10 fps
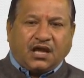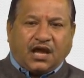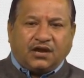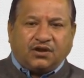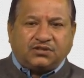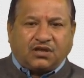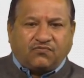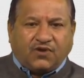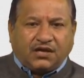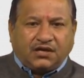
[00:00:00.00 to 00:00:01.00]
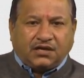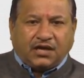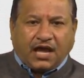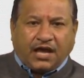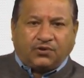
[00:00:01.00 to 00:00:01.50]
another one
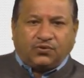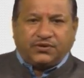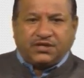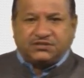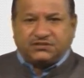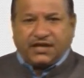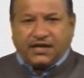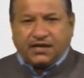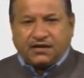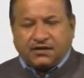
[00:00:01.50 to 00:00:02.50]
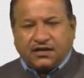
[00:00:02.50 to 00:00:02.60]
arrow is there,